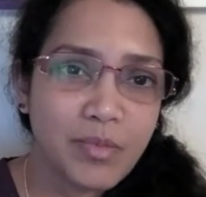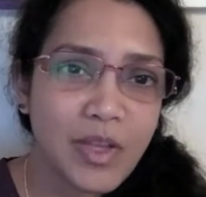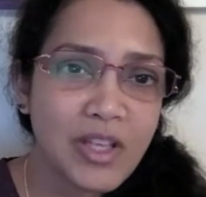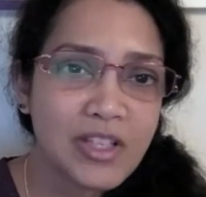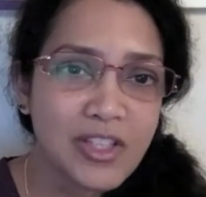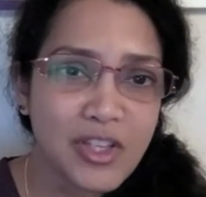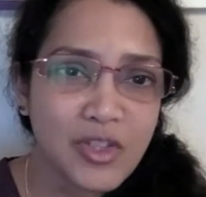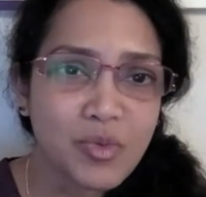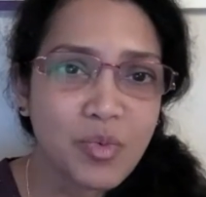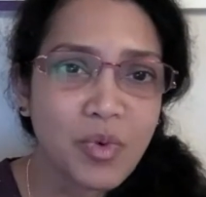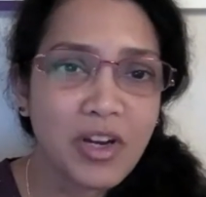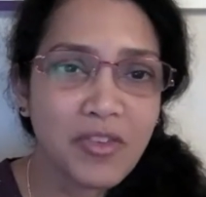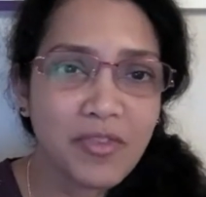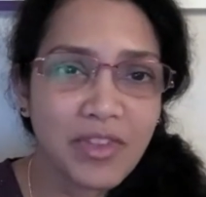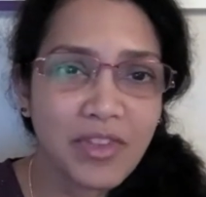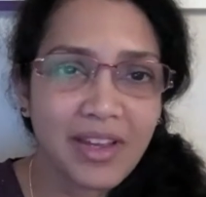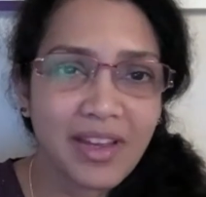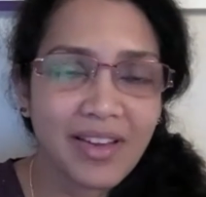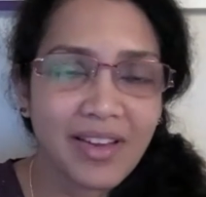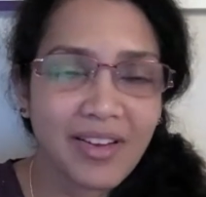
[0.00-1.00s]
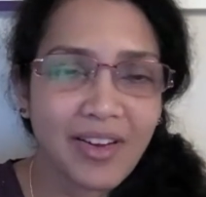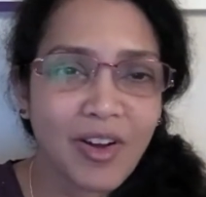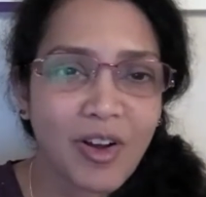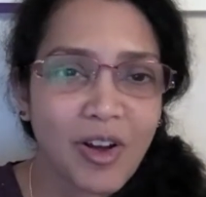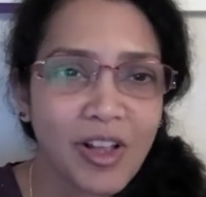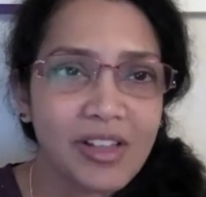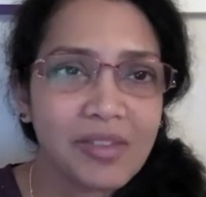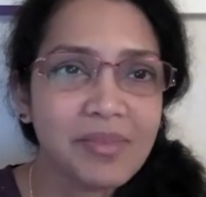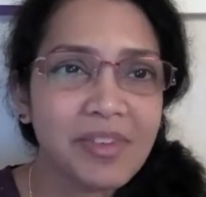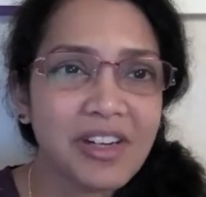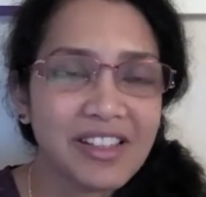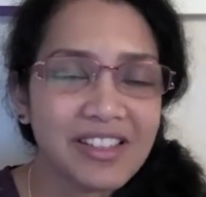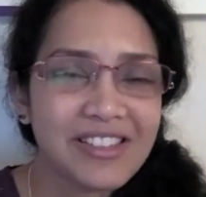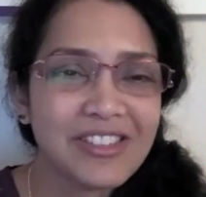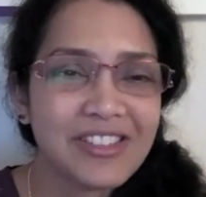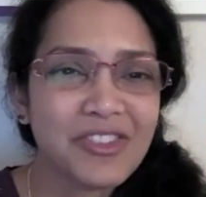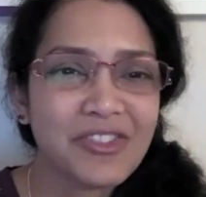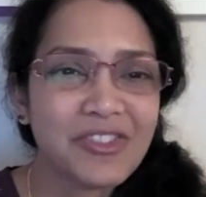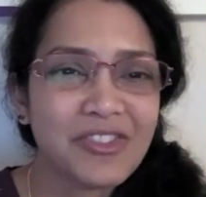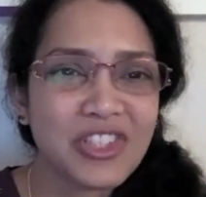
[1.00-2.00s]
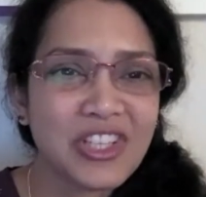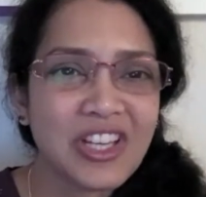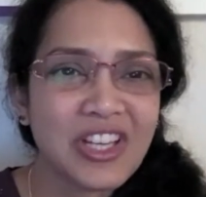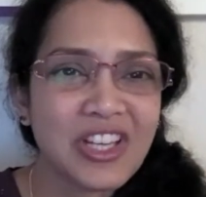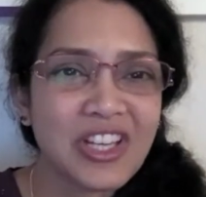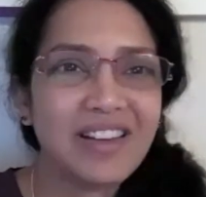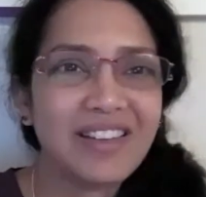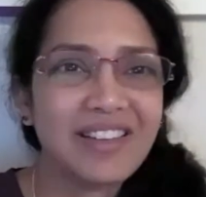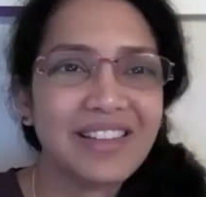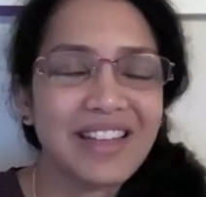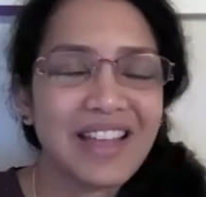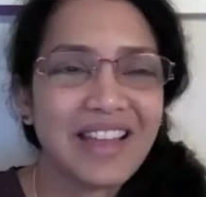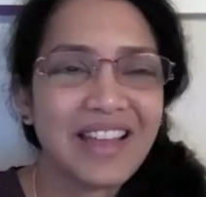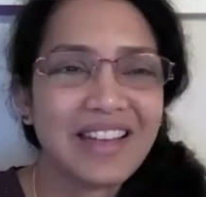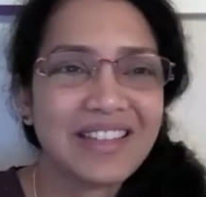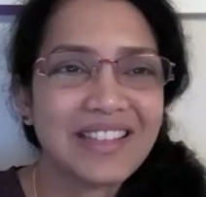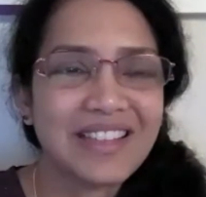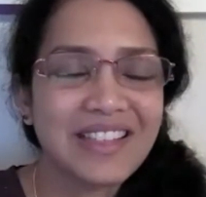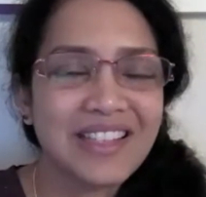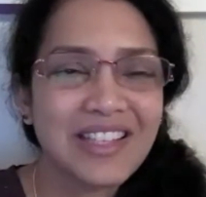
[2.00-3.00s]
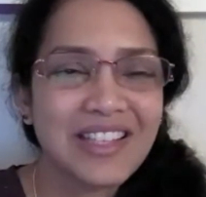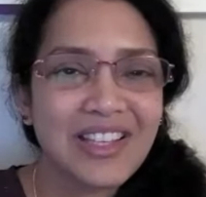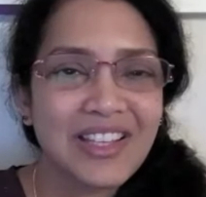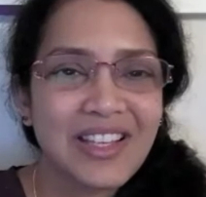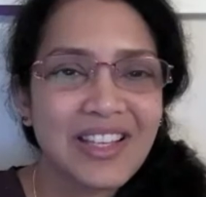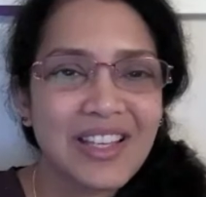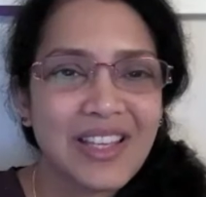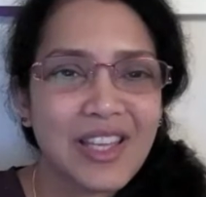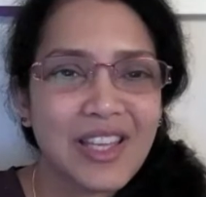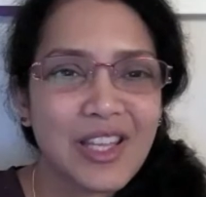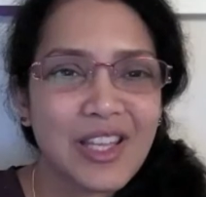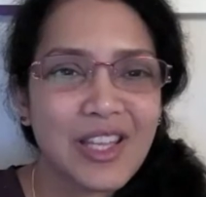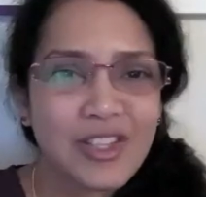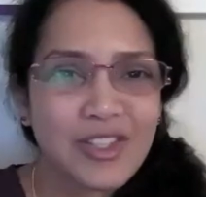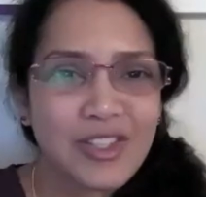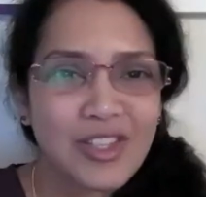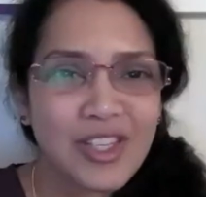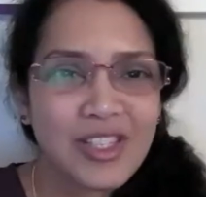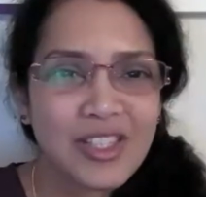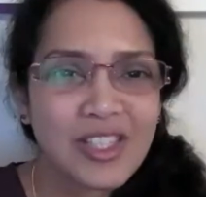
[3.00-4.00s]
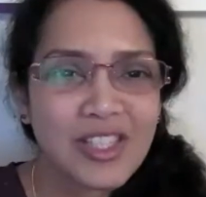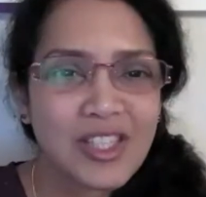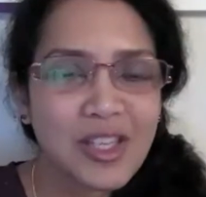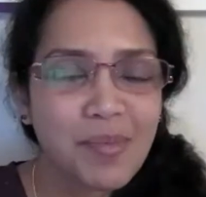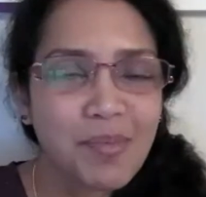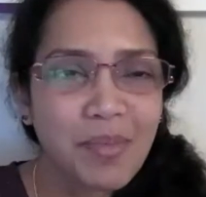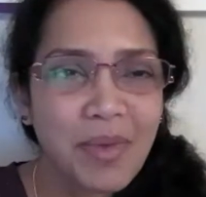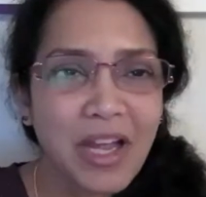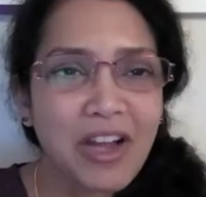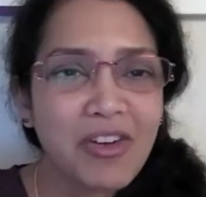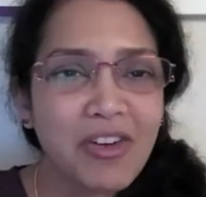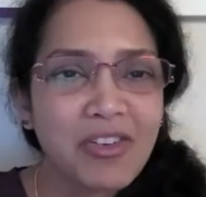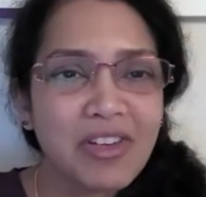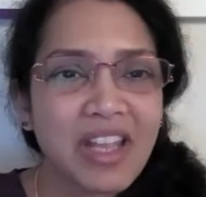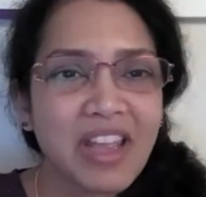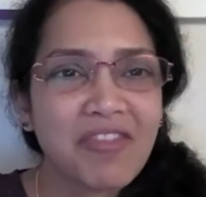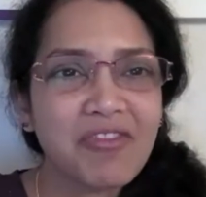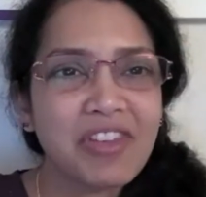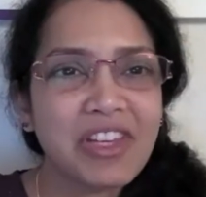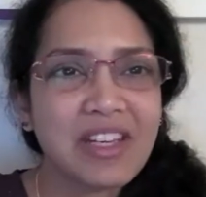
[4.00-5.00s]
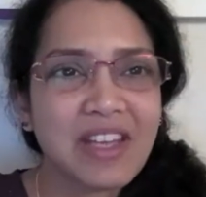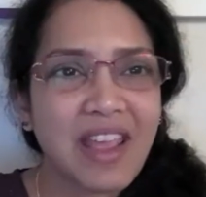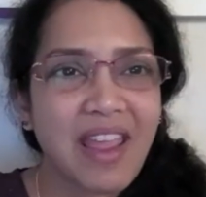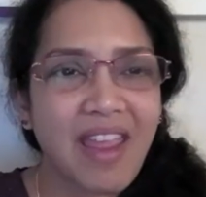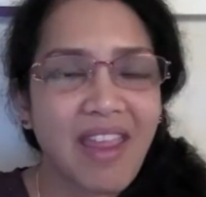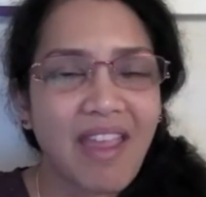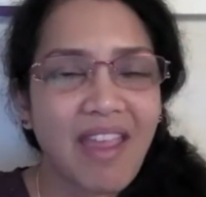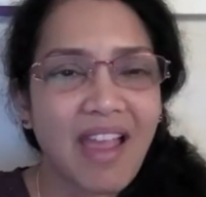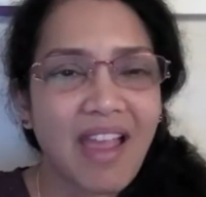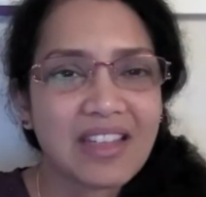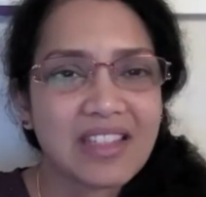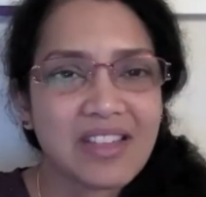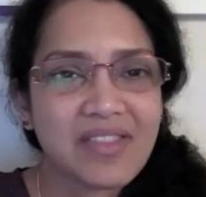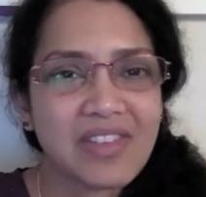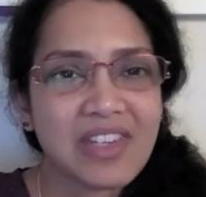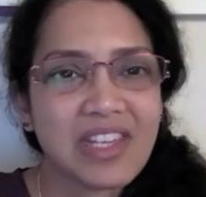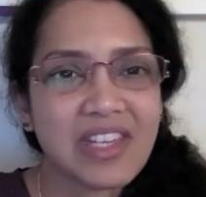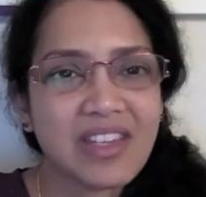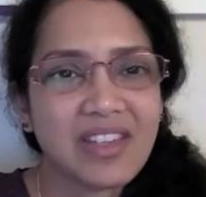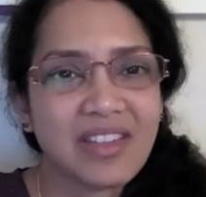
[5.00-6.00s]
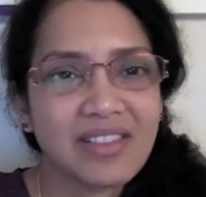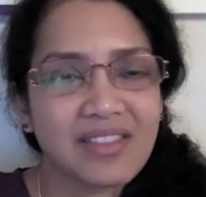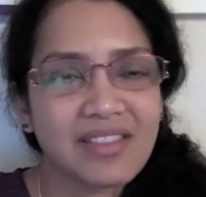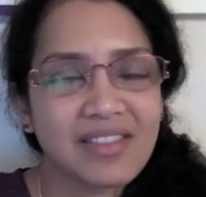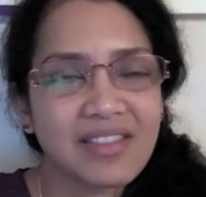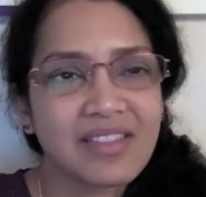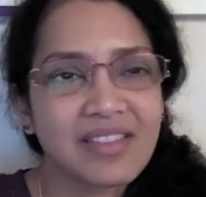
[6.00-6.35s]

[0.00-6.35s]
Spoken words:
It's one of the hallmarks of Chan that it's about everyday activity.